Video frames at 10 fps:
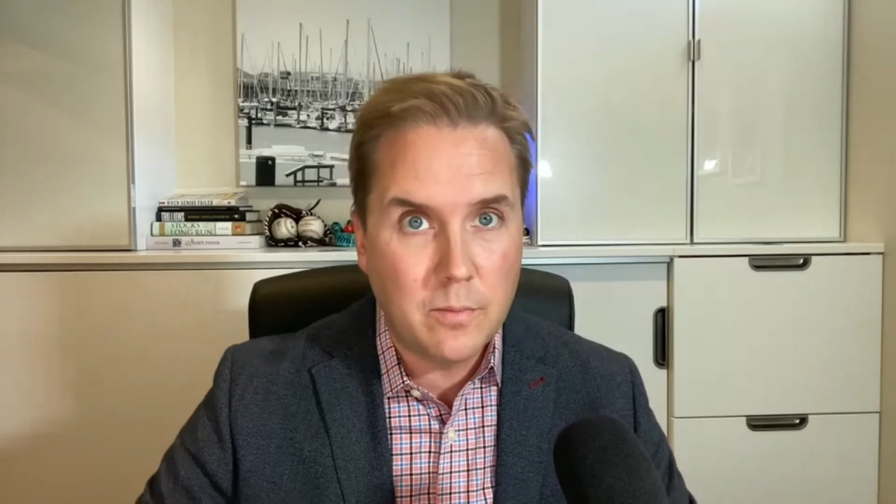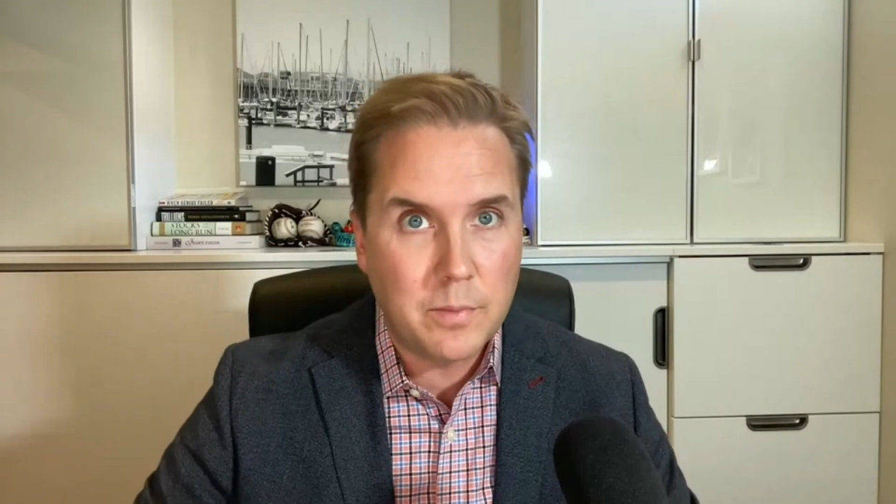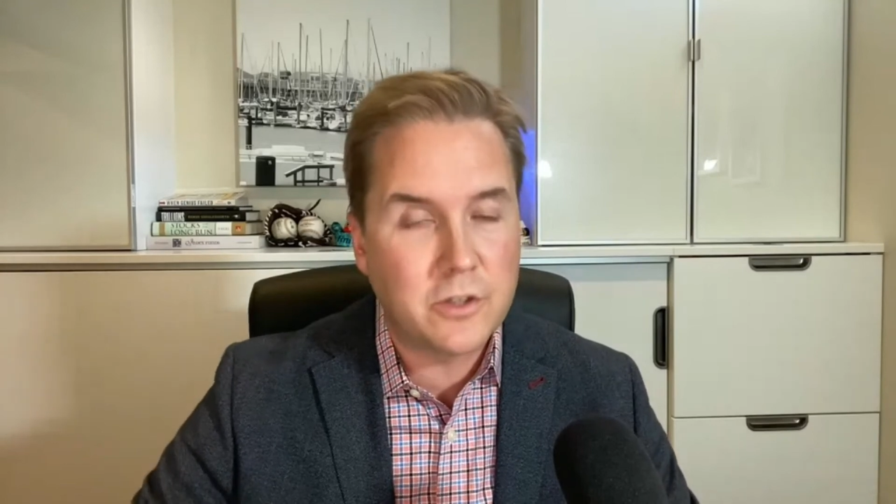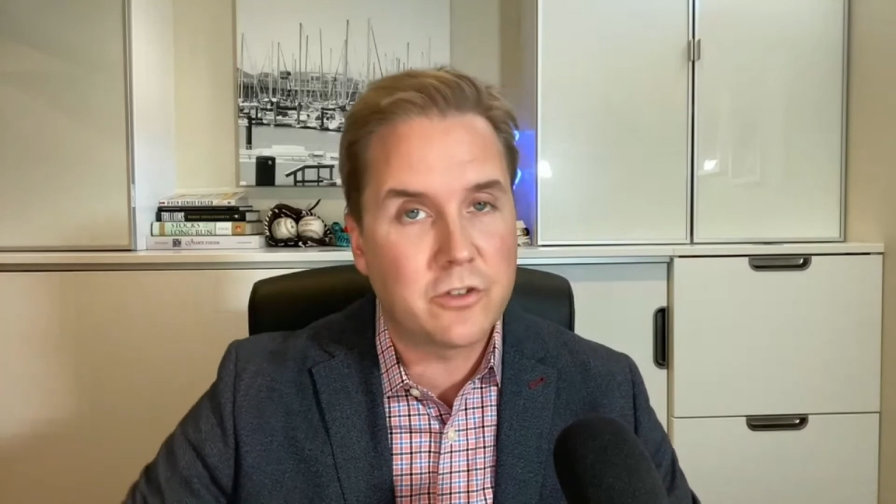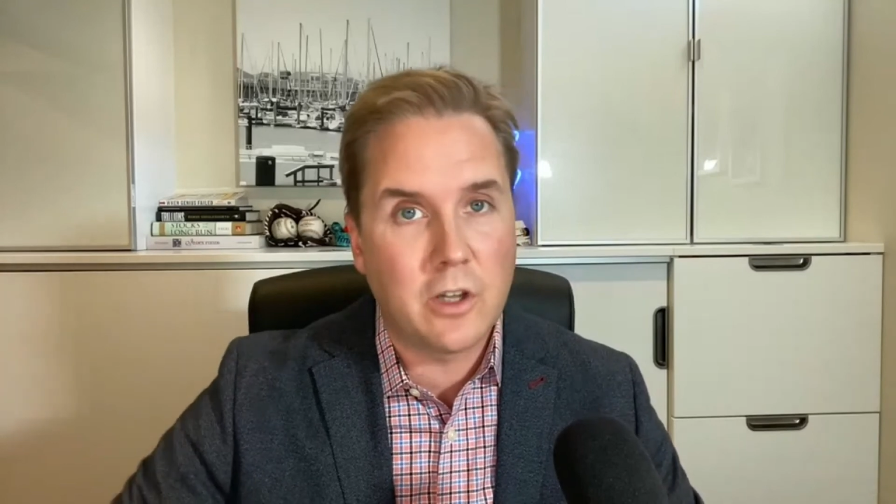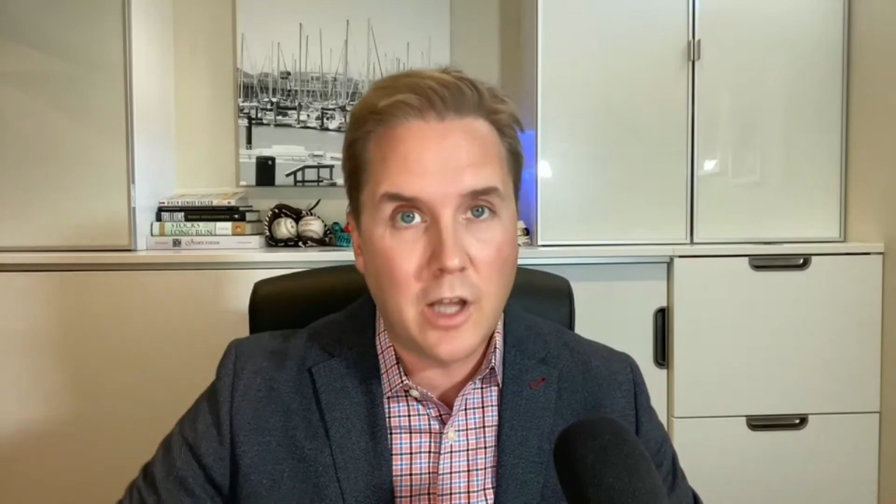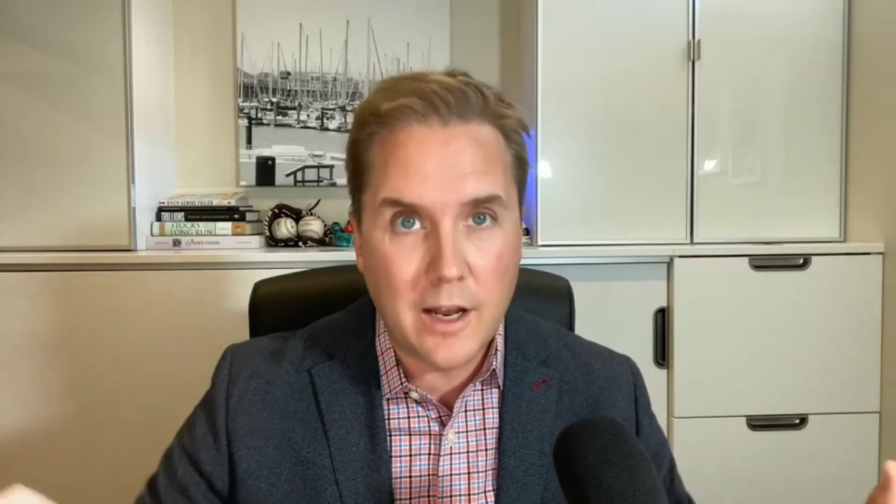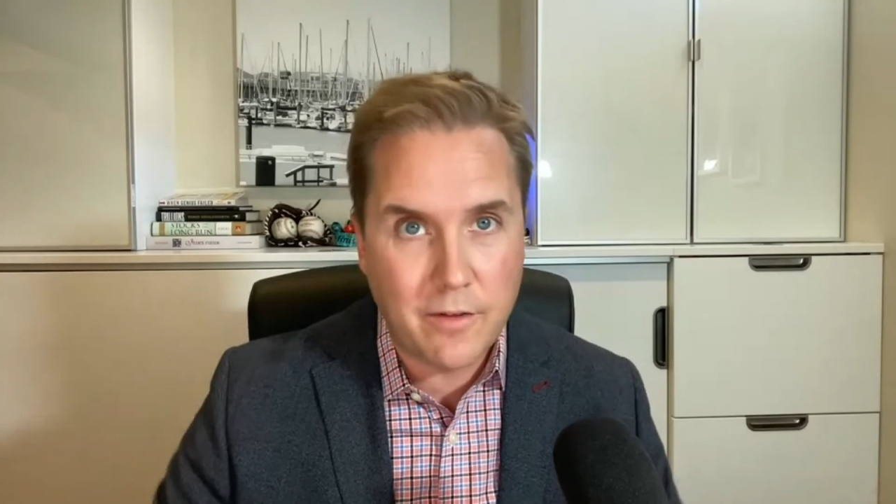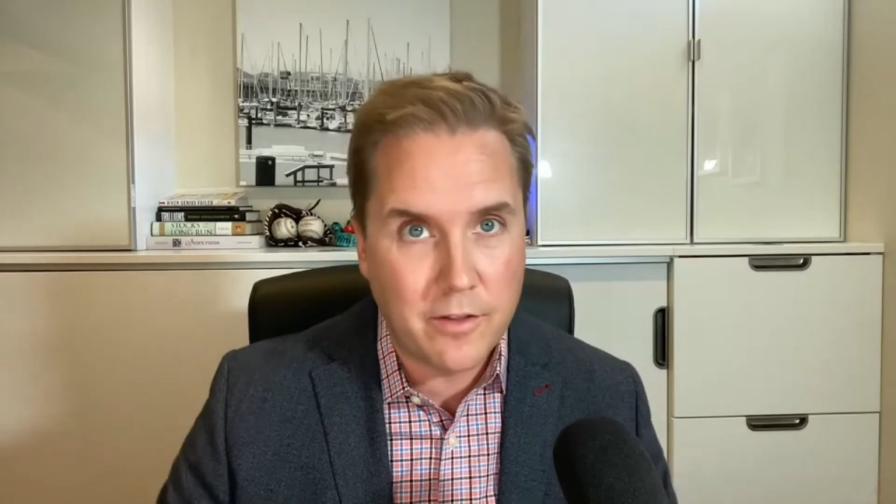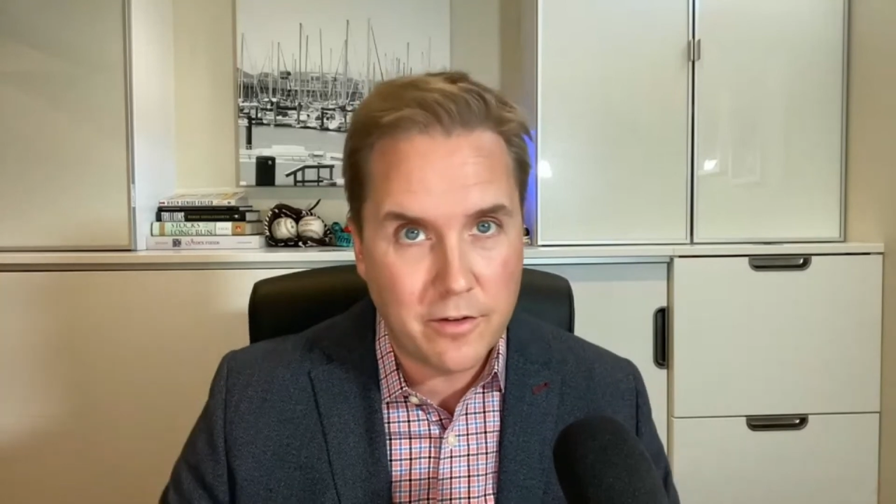but there's a
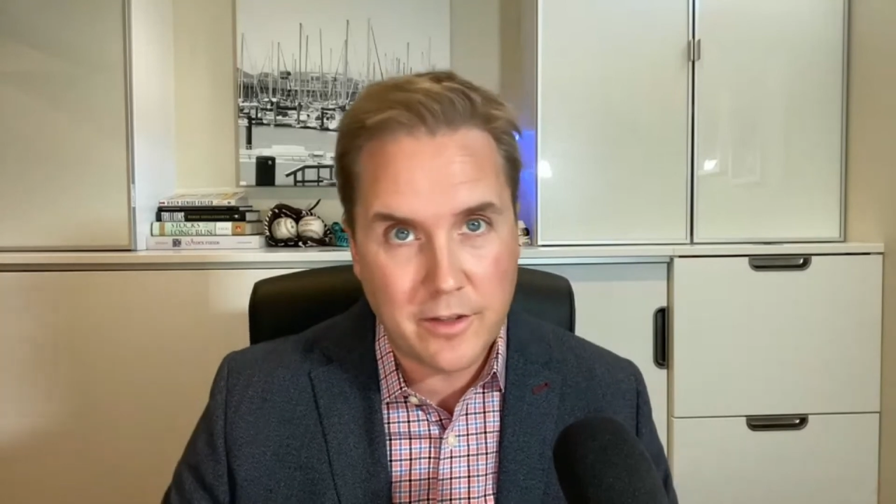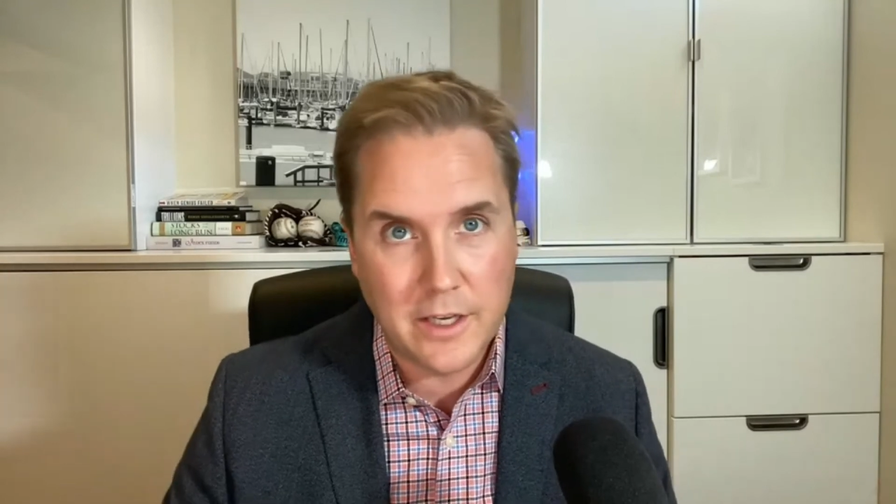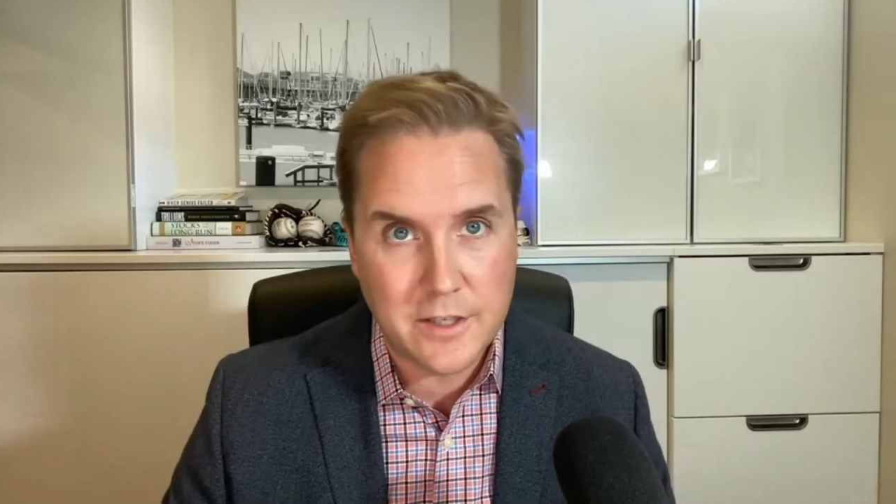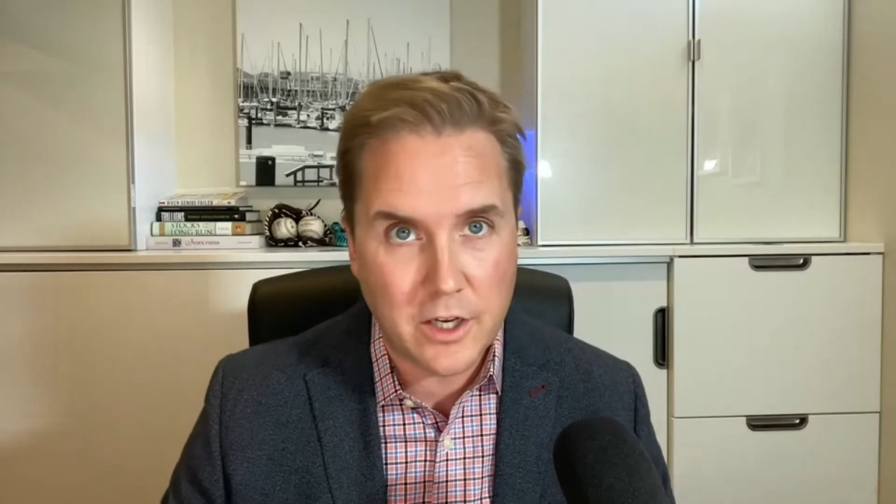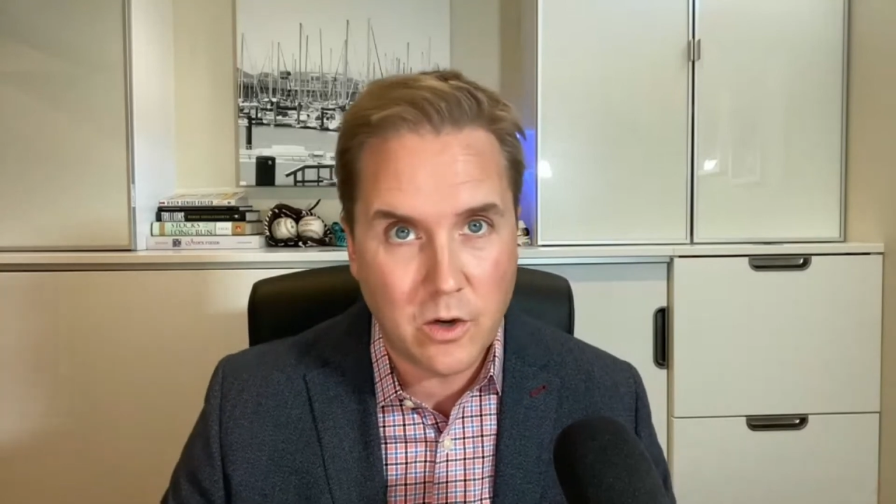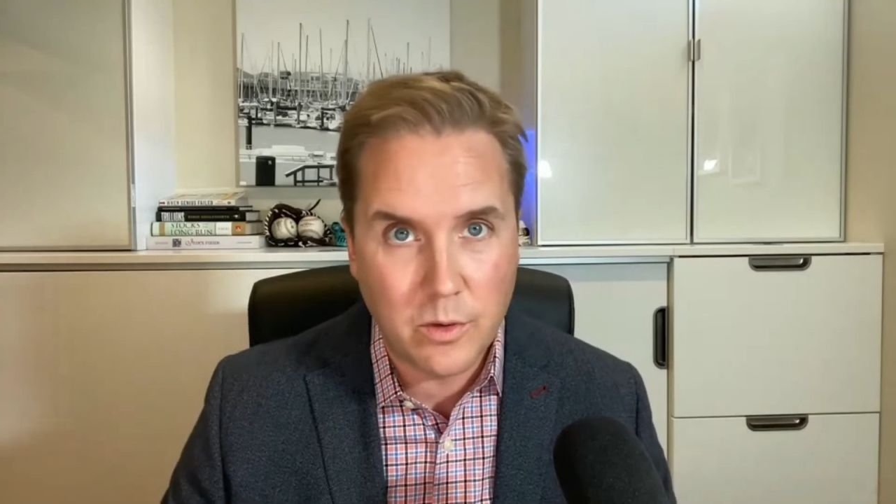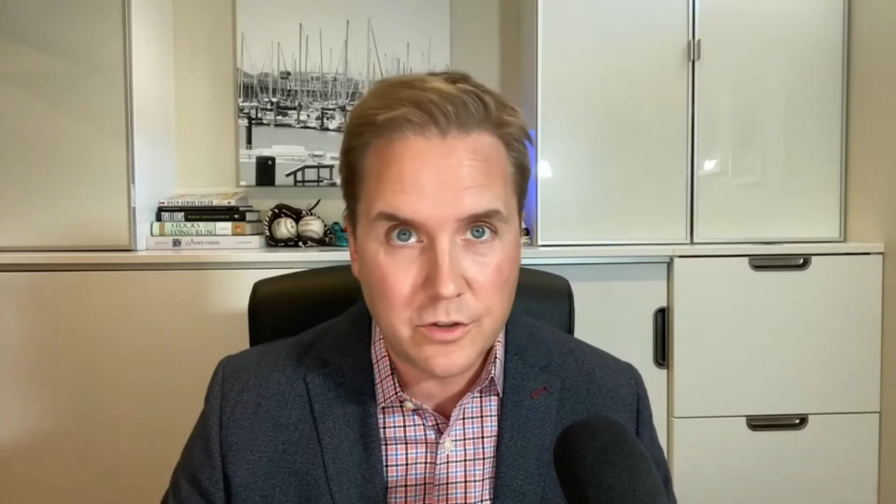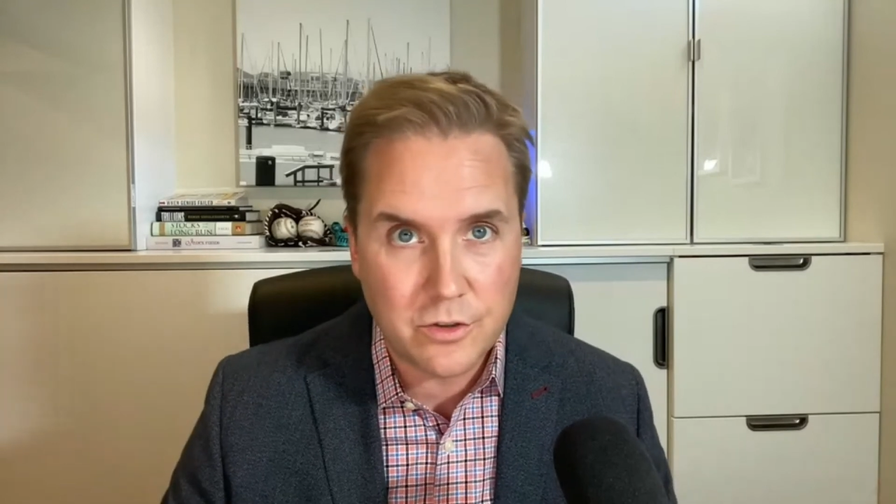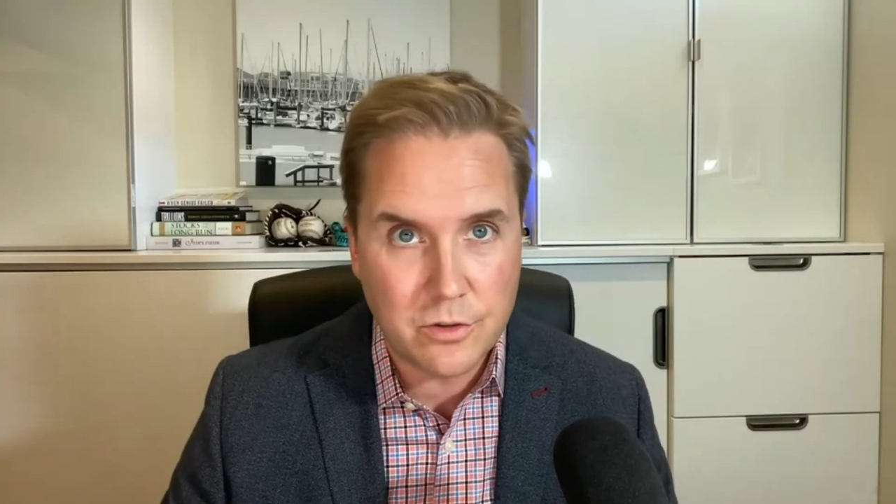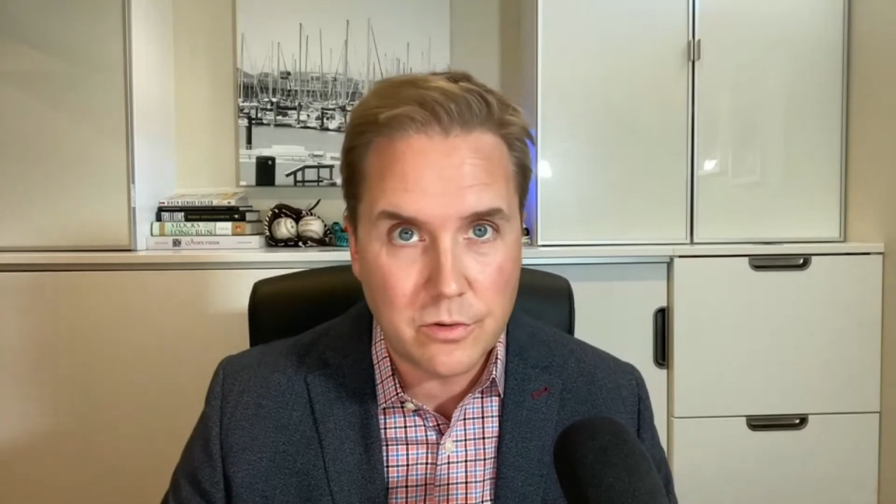lot of other things that go
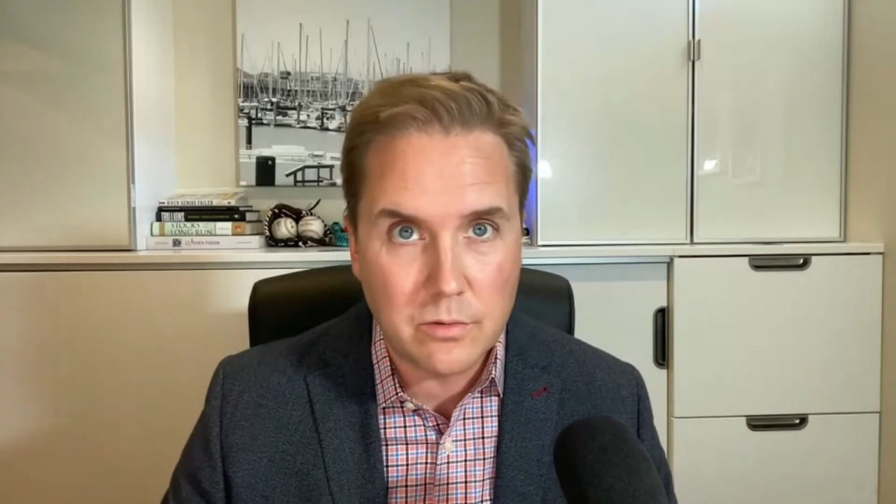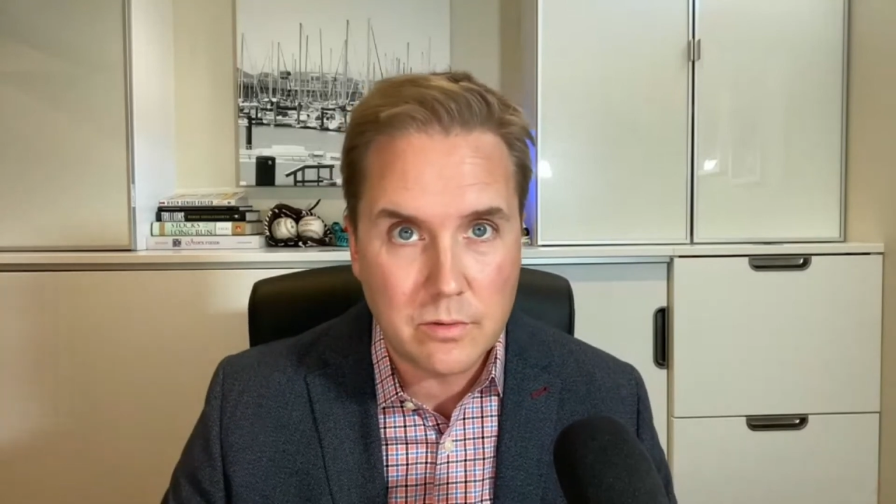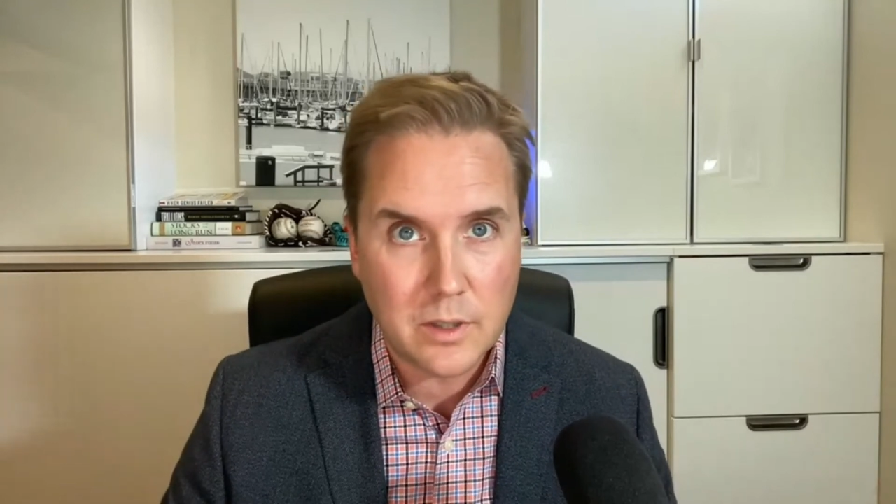into